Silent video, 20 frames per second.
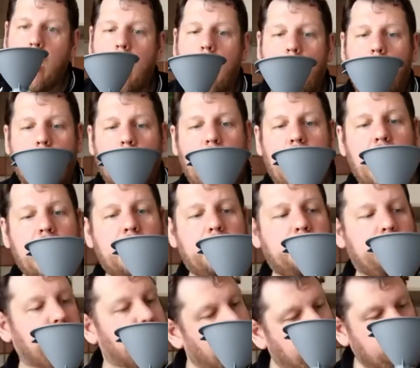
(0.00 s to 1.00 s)
Okay,
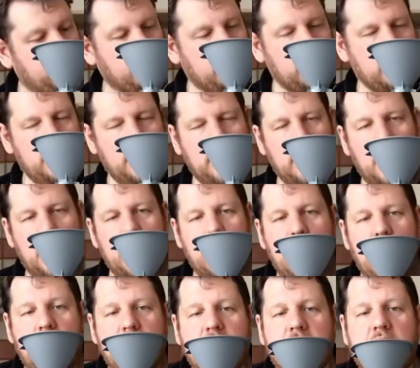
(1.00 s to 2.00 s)

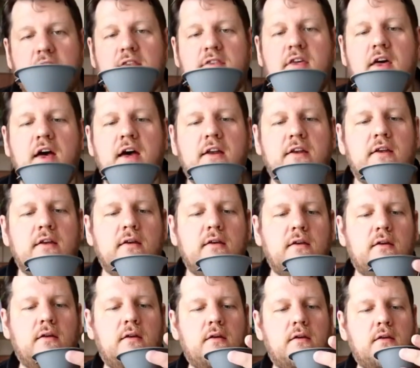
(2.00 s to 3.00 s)
yes, they said
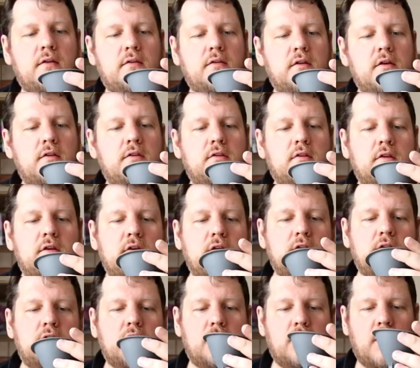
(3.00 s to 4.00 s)
this
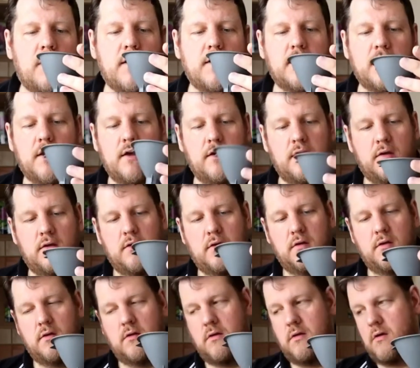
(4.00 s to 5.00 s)
is the right
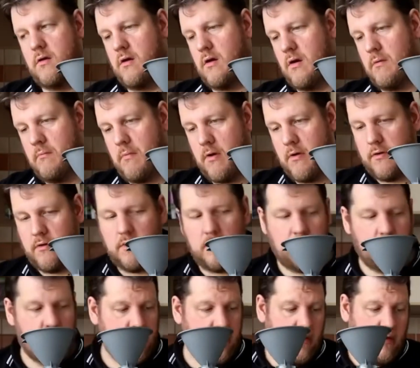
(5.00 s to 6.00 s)
amount
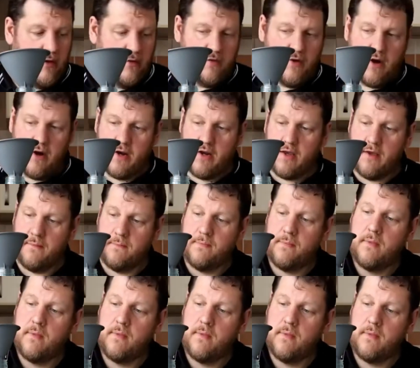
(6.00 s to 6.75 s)
of honey.